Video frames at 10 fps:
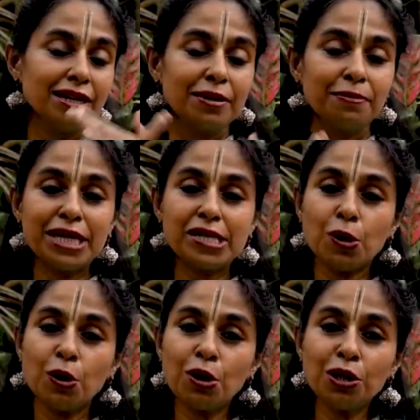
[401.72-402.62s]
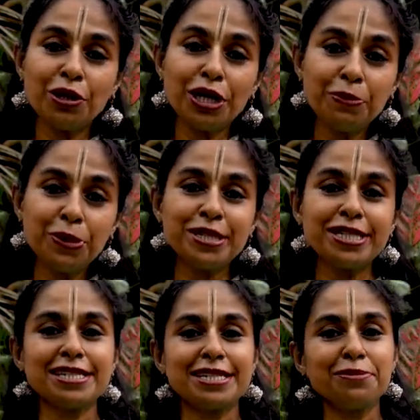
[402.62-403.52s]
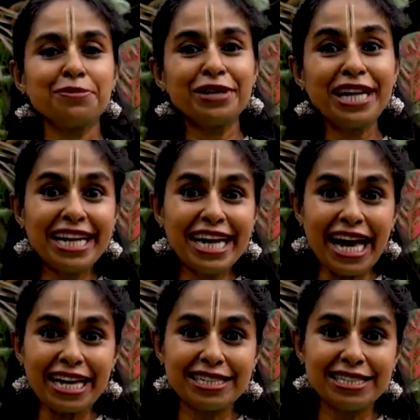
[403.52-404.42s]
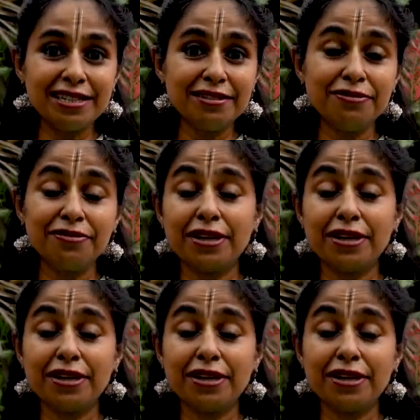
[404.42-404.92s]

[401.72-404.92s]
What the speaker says: makes all your immune system really active.